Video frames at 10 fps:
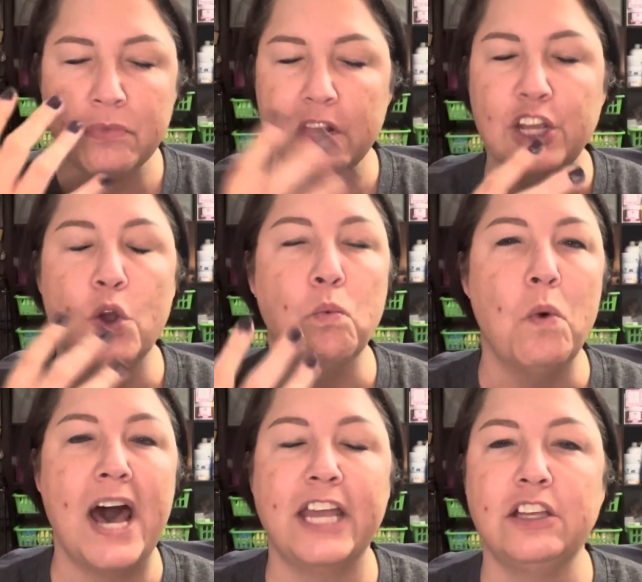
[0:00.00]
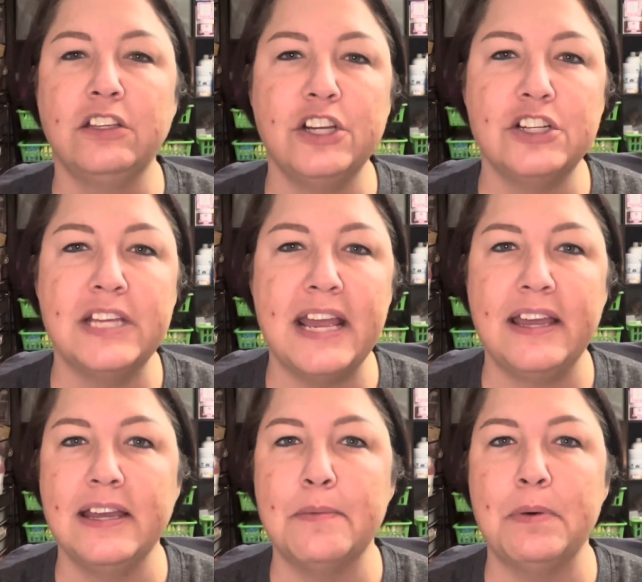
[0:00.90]
you know, while you're
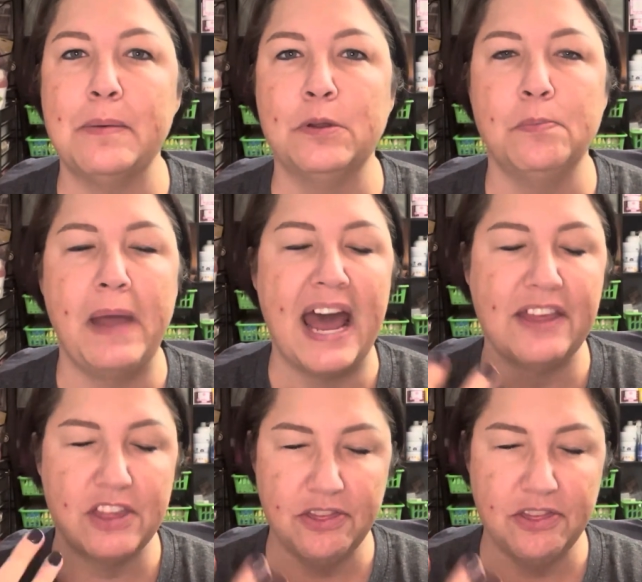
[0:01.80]
taking a bubble bath.